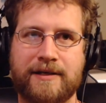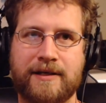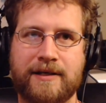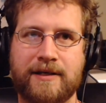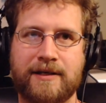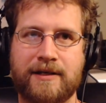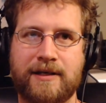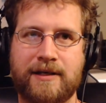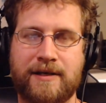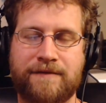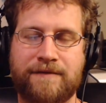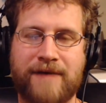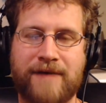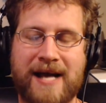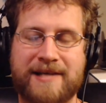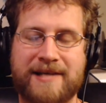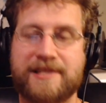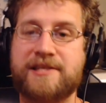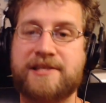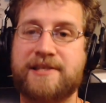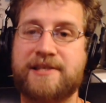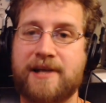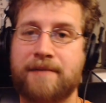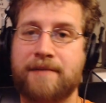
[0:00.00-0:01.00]
in fact,
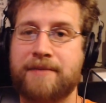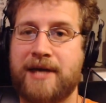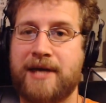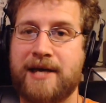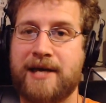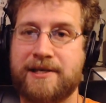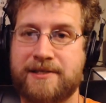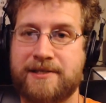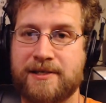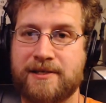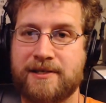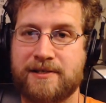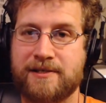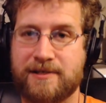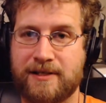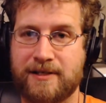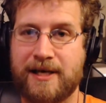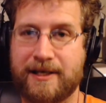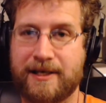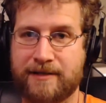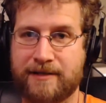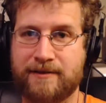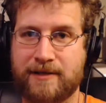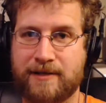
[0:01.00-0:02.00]
in some cases,
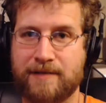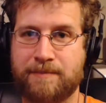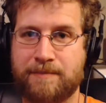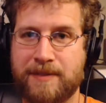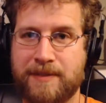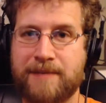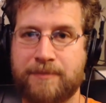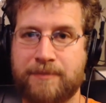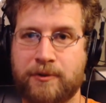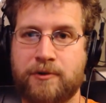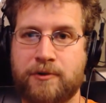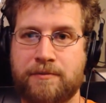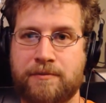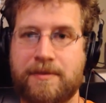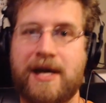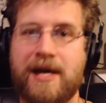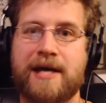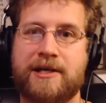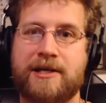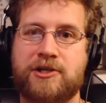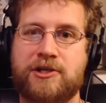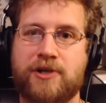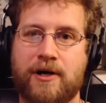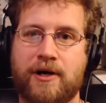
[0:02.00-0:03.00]
like the people who
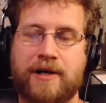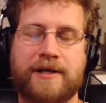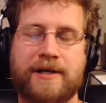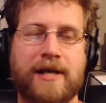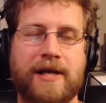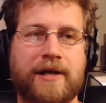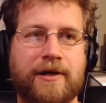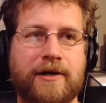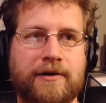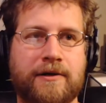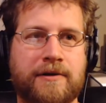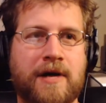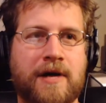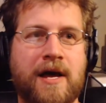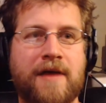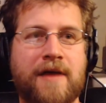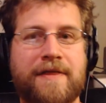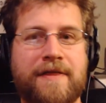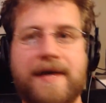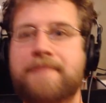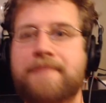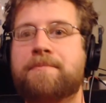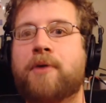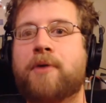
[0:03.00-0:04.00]
make Sharknado,
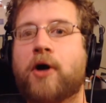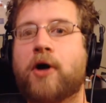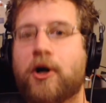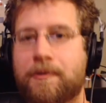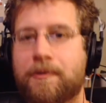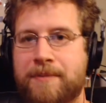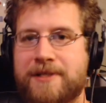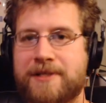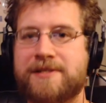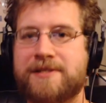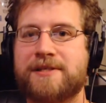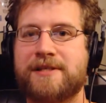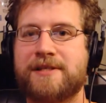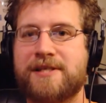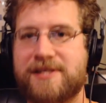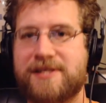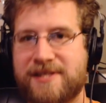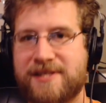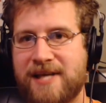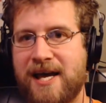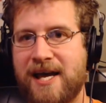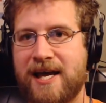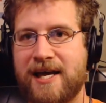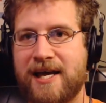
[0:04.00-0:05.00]
they purposely
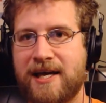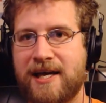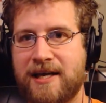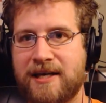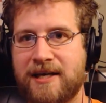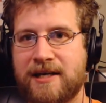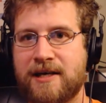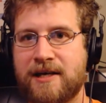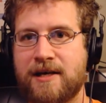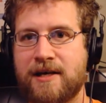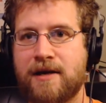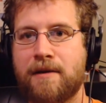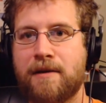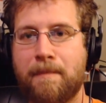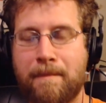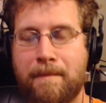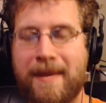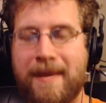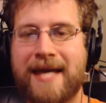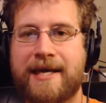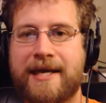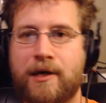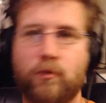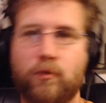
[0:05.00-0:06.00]
say,
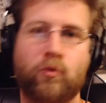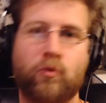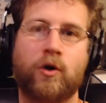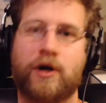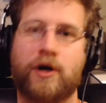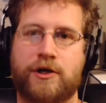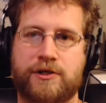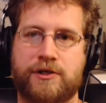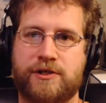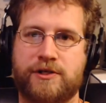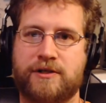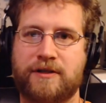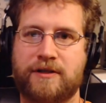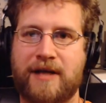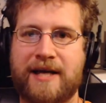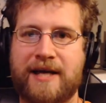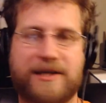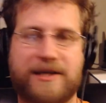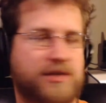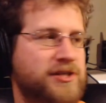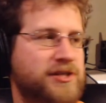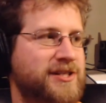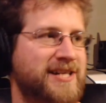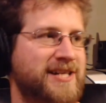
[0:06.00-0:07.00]
make it worse, like
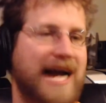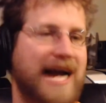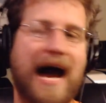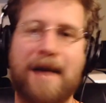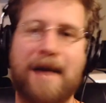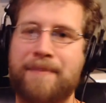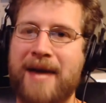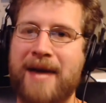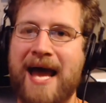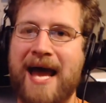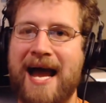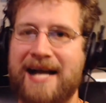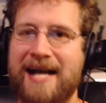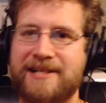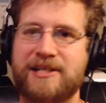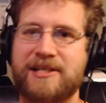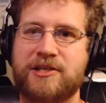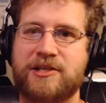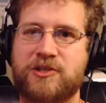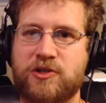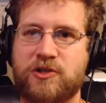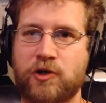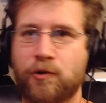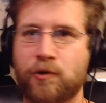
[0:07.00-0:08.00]
stop acting
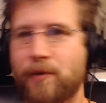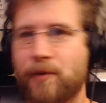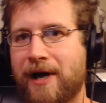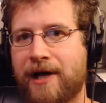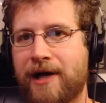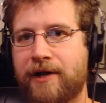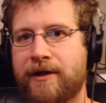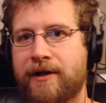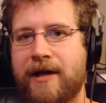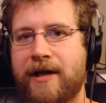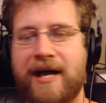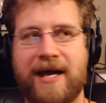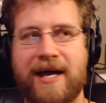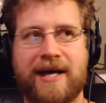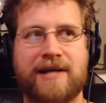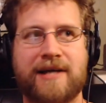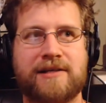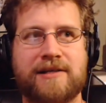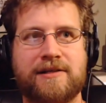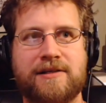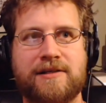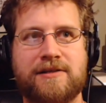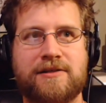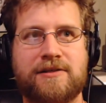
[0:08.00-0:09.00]
so well
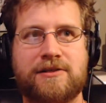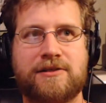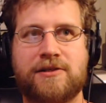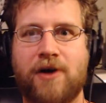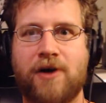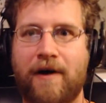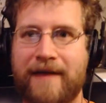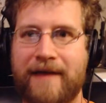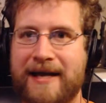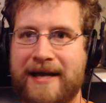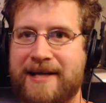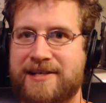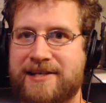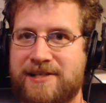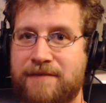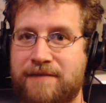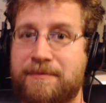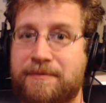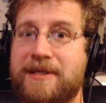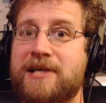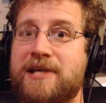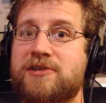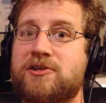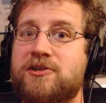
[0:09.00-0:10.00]
and all that kind of stuff,
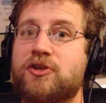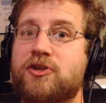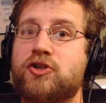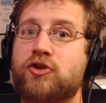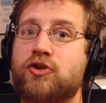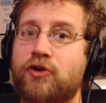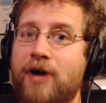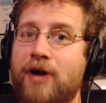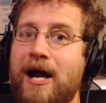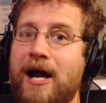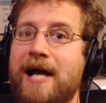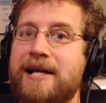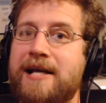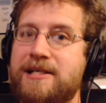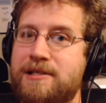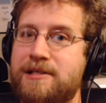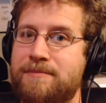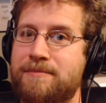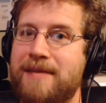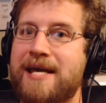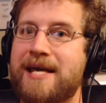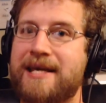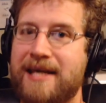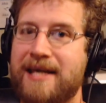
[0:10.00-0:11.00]
because they're trying to
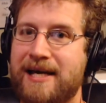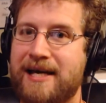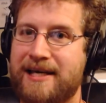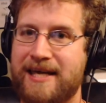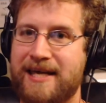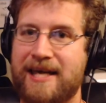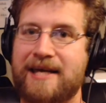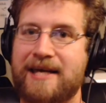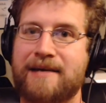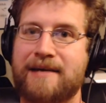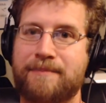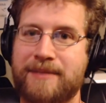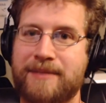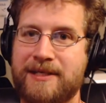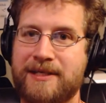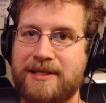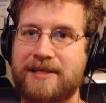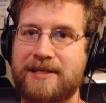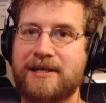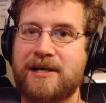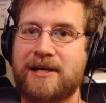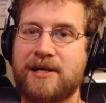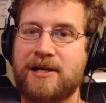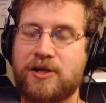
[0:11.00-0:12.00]
make a
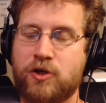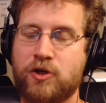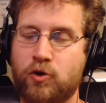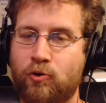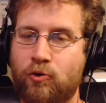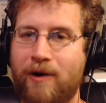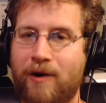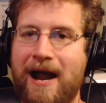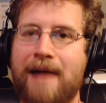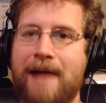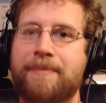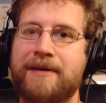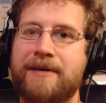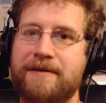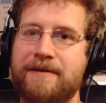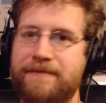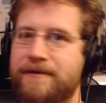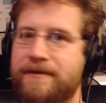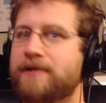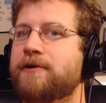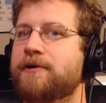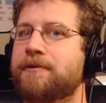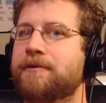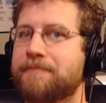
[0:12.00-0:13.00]
campy, crappy
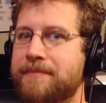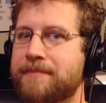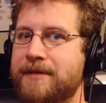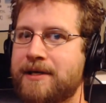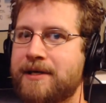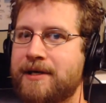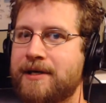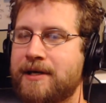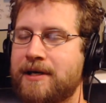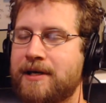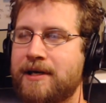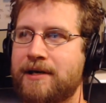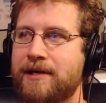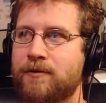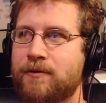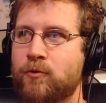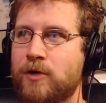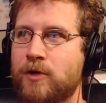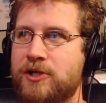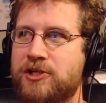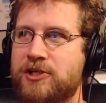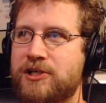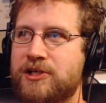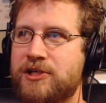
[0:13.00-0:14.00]
film, which